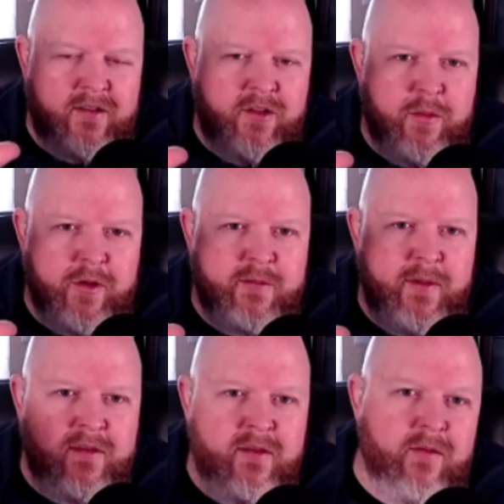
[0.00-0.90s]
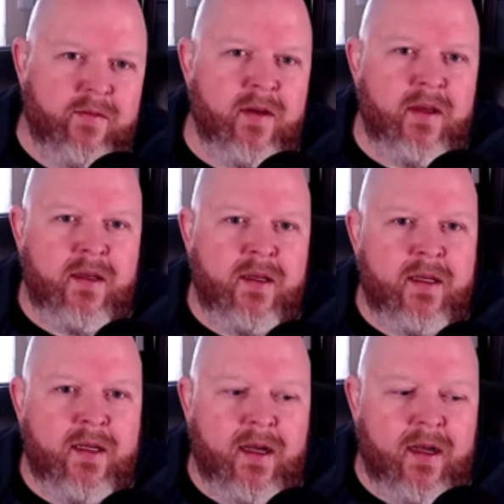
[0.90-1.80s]
Little, they're not super
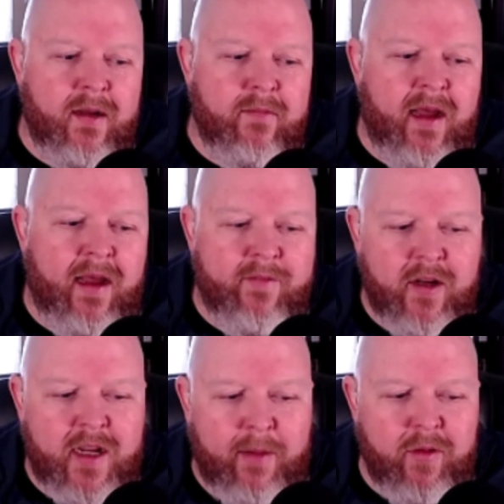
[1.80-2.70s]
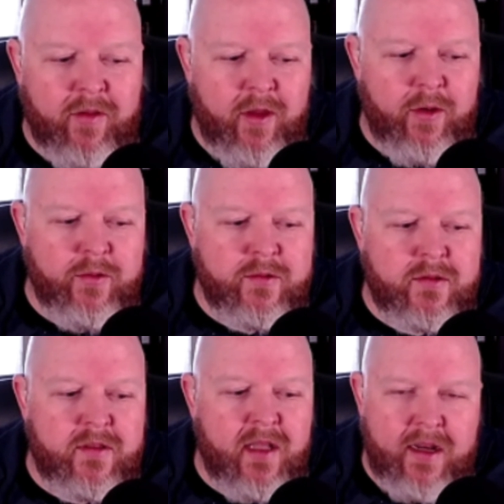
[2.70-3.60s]
expensive. Um, I have a
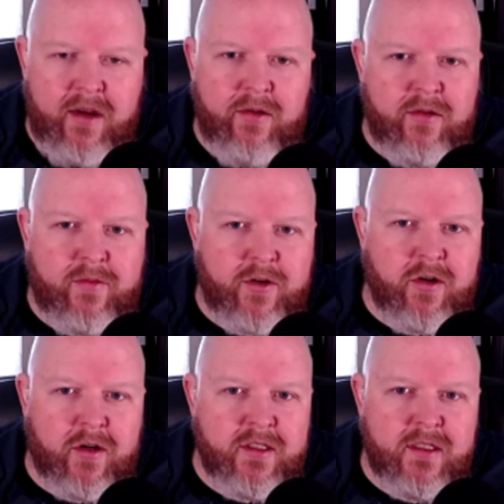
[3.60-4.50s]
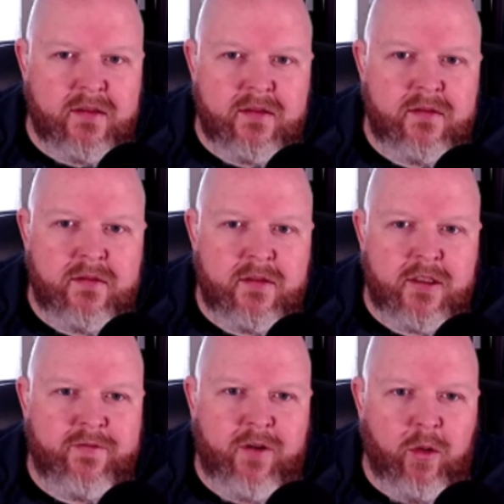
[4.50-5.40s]
couple of those that I use for
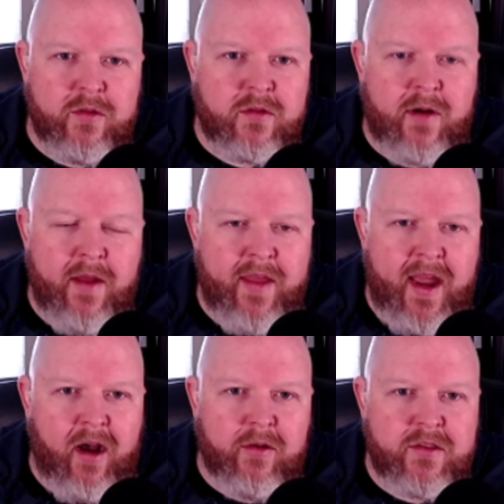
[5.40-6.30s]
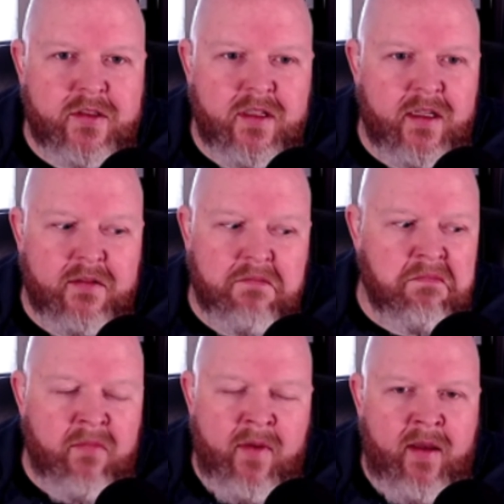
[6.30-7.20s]
charging just phones the
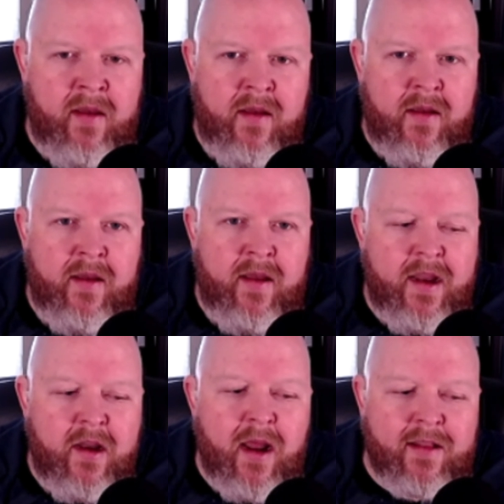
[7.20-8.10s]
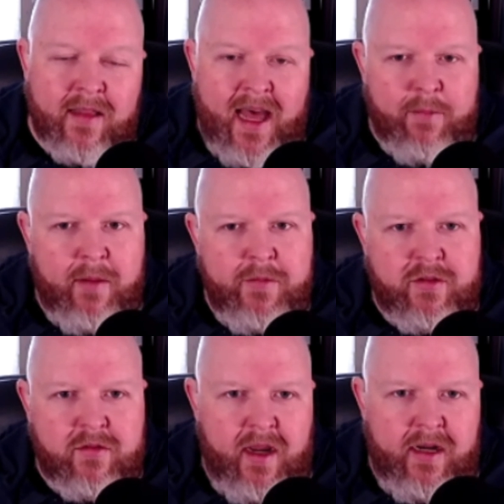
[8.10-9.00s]
house and you have
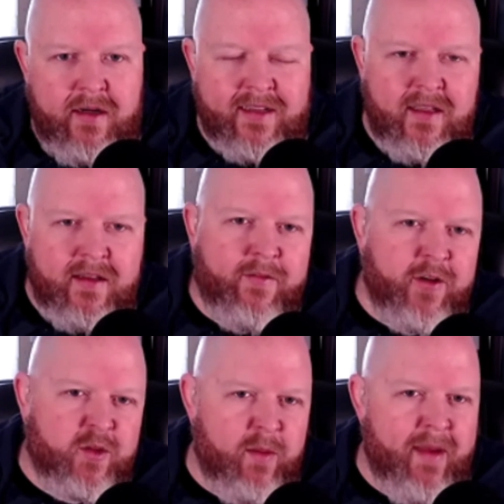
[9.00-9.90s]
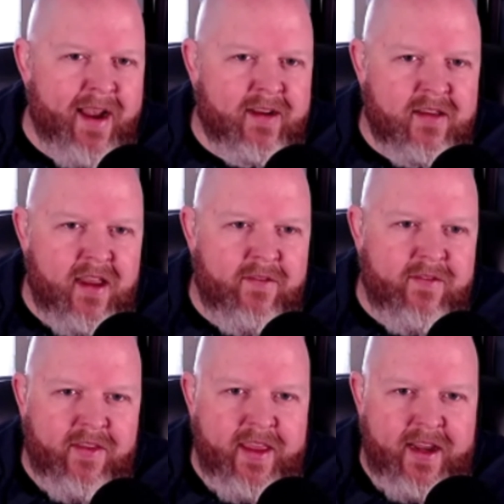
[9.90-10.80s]
to line them up just right. That's the difference sure. between
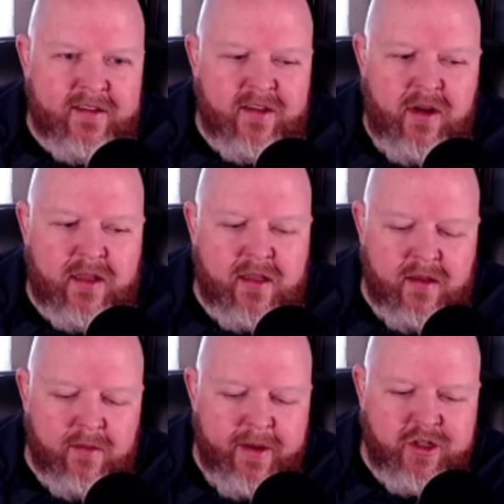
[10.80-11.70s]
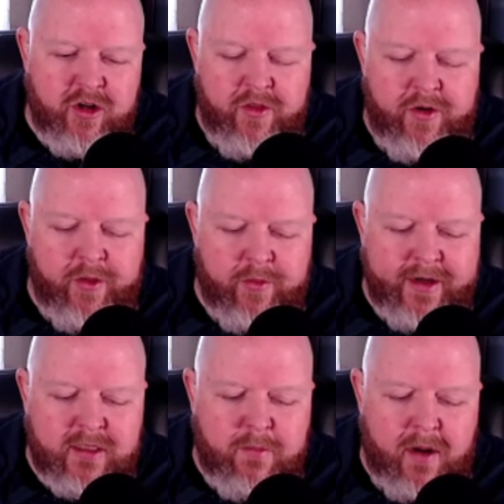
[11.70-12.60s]
MagSafe and these is you have to make
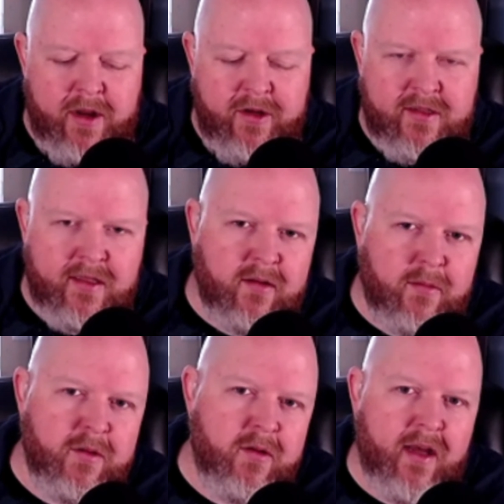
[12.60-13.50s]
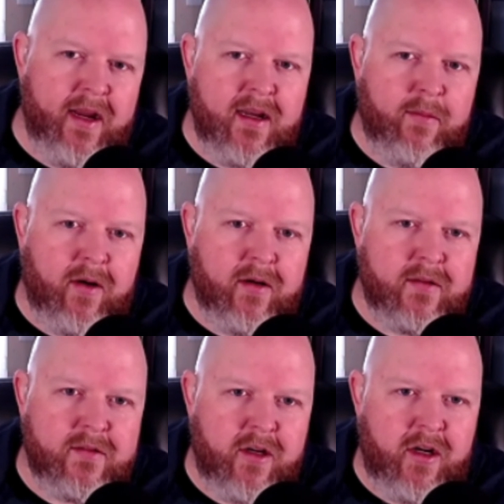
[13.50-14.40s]
sure they're in the right spot and you see the little blue
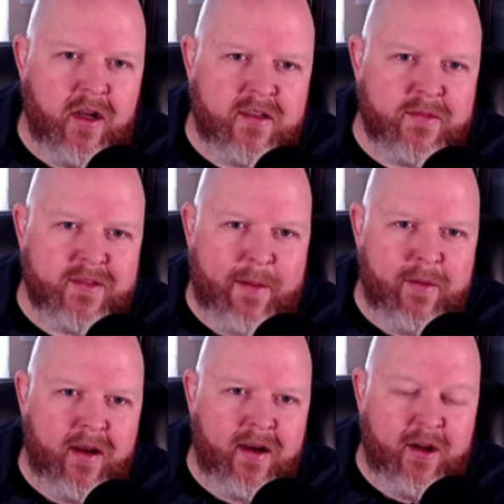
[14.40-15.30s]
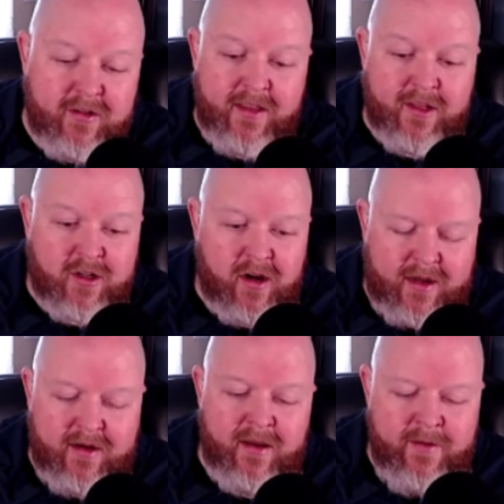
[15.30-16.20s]
light come on. So you know something's happening and
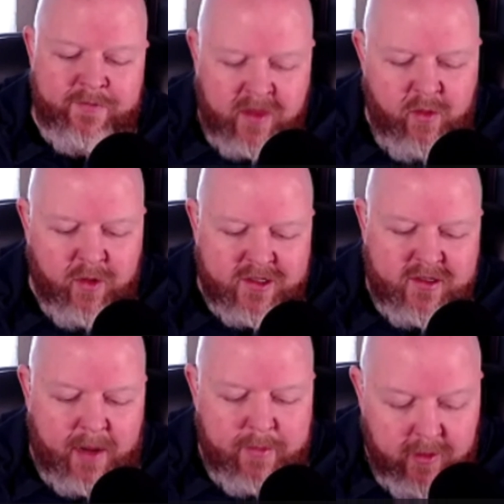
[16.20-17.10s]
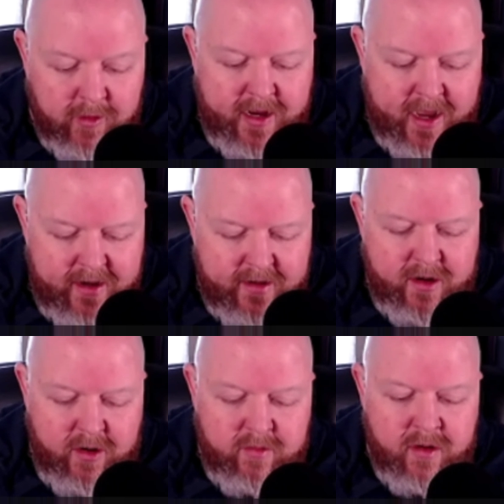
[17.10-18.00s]
you see the chart. Like you want to stop and
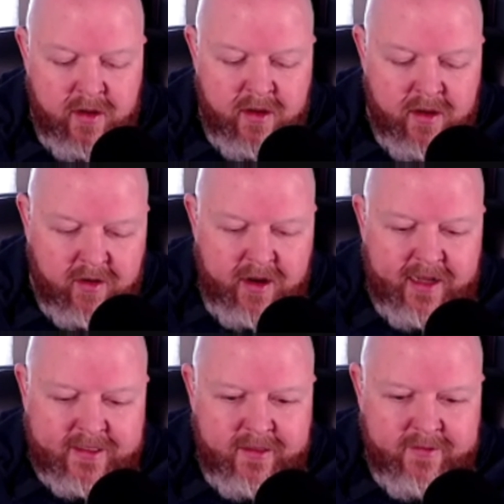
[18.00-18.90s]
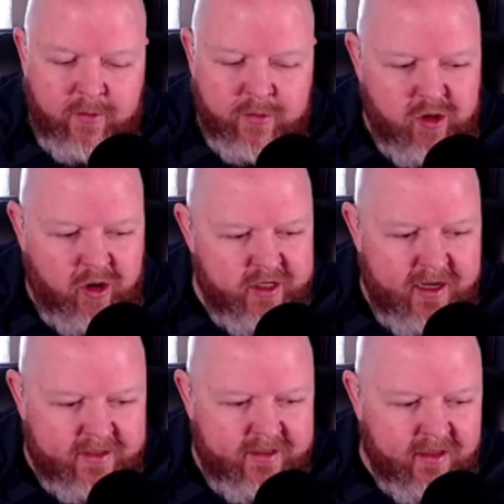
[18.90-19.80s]
look at it and go, okay, I see the
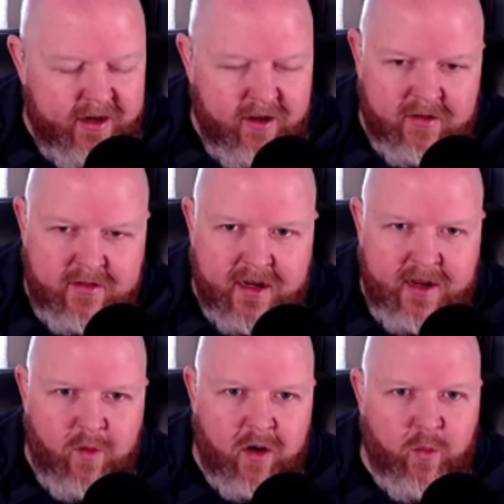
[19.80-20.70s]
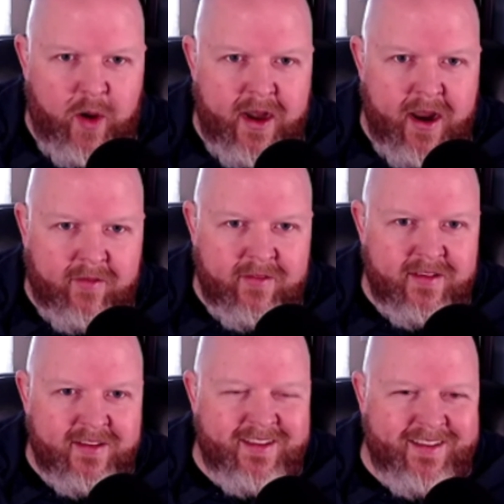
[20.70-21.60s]
phone charging. I see the light on. I can walk
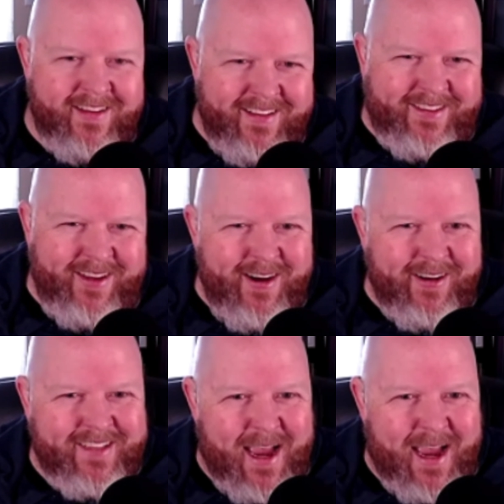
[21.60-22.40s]
away now. Yes.